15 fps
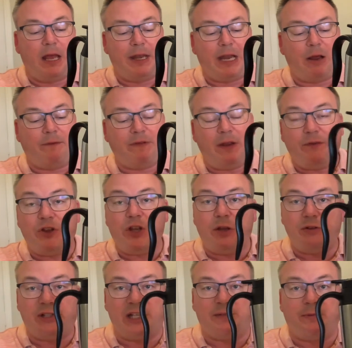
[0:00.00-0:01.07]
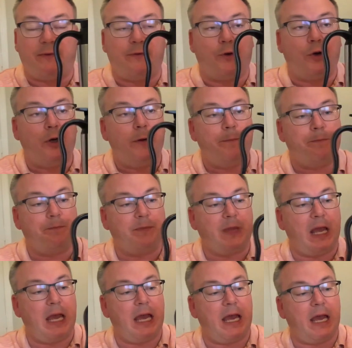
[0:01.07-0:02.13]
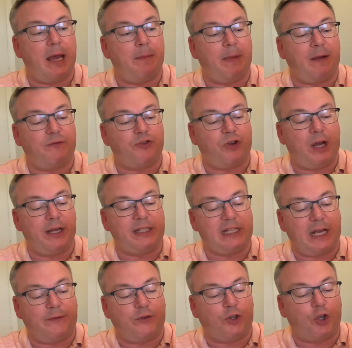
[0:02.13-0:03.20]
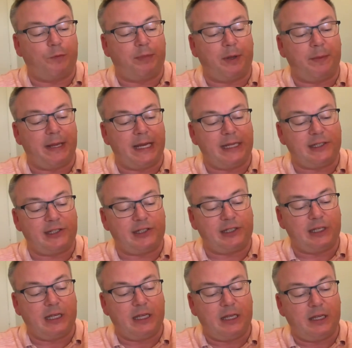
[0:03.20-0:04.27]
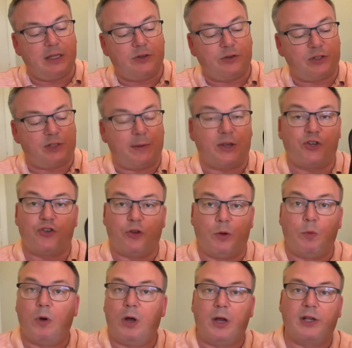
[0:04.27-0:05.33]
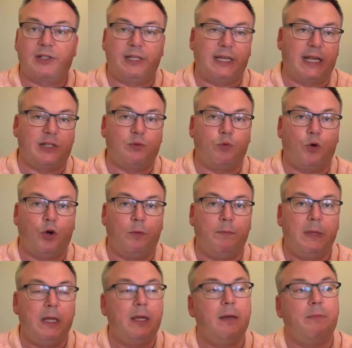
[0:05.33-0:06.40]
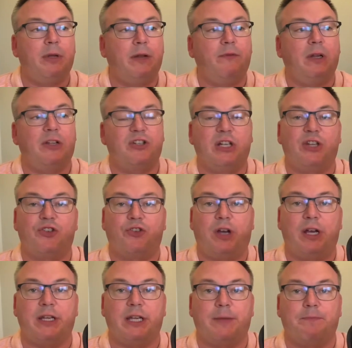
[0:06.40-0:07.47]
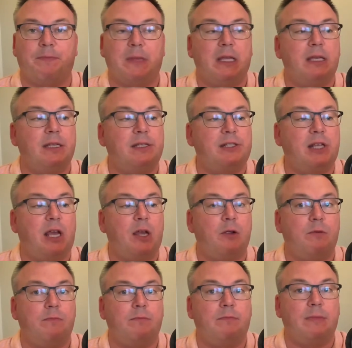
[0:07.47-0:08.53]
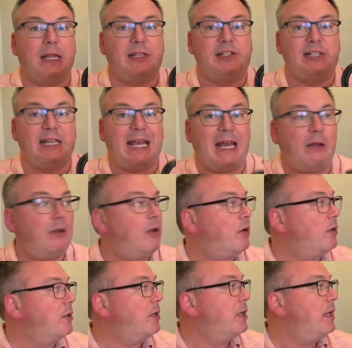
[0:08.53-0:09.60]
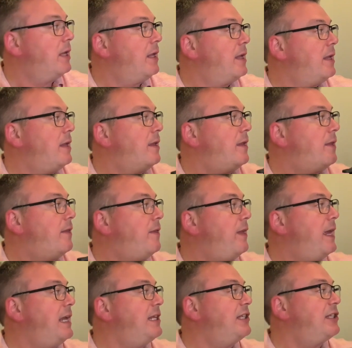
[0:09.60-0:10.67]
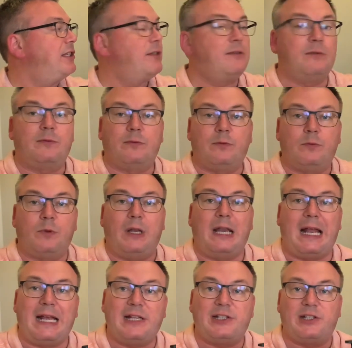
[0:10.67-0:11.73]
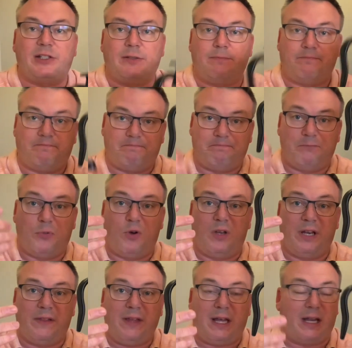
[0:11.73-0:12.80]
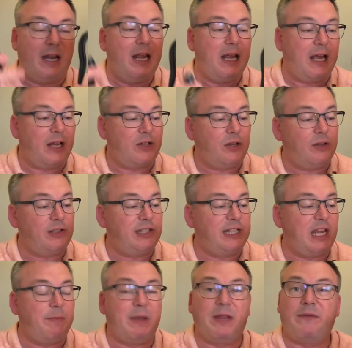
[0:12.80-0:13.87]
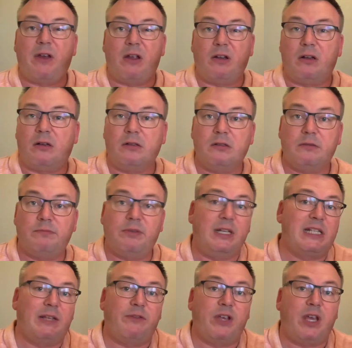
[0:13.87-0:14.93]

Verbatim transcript: Now, I've never used this before. Um, I've tried it out for a couple of minutes just to make sure it works and it gets warm, but I've not actually tried it. So let's see how long this will last boiling that. I can't see it being very long, but let's have a